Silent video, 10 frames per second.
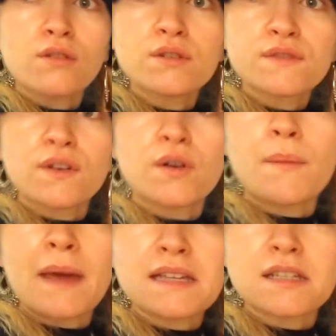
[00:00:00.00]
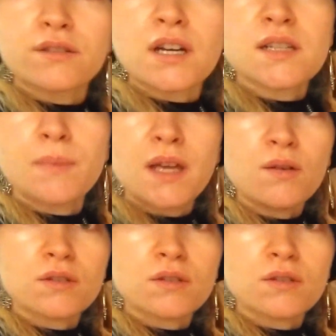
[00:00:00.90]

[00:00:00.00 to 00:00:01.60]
always follow a basic recipe,